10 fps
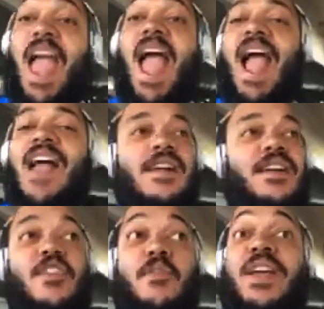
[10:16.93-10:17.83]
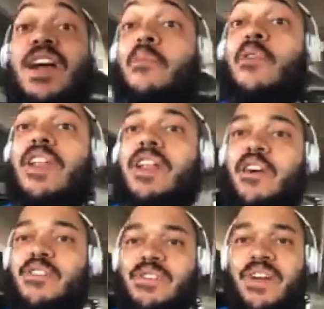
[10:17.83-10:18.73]
You become one of those, right?
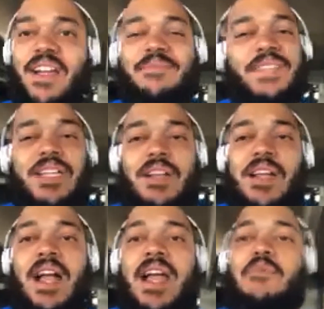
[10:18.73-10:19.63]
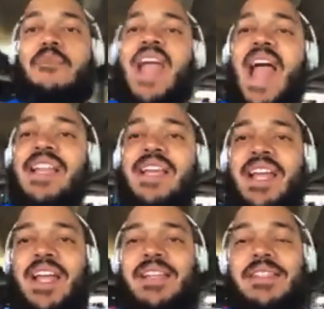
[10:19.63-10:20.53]
And the reality is,
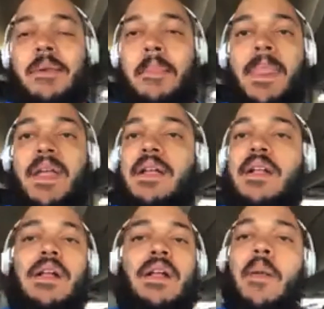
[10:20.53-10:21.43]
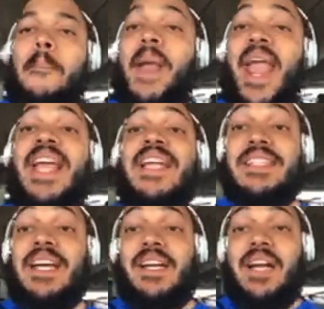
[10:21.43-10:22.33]
pain is gonna
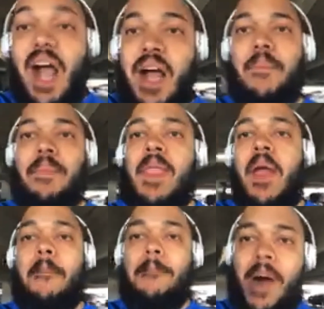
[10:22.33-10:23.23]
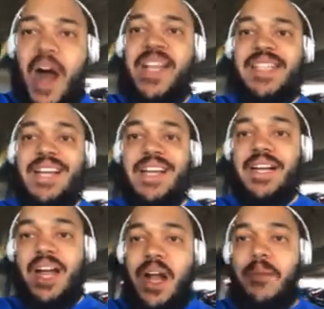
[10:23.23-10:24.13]
come. Mud is gonna come,
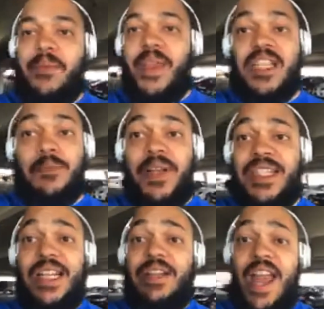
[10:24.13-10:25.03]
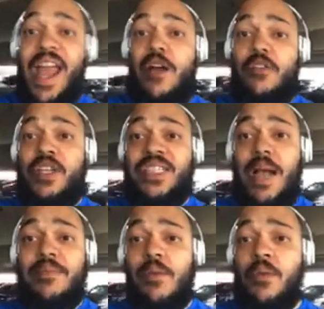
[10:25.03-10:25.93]
especially now in the times that we're
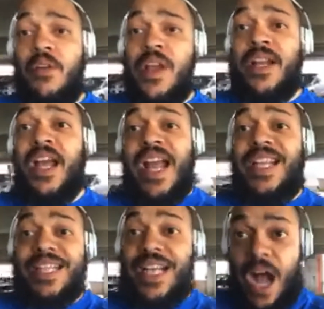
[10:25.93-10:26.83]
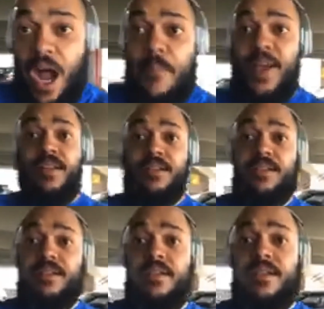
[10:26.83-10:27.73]
in. It's coming.
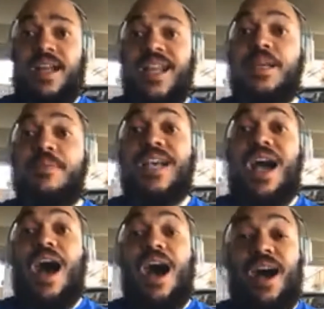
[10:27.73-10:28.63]
It's up to us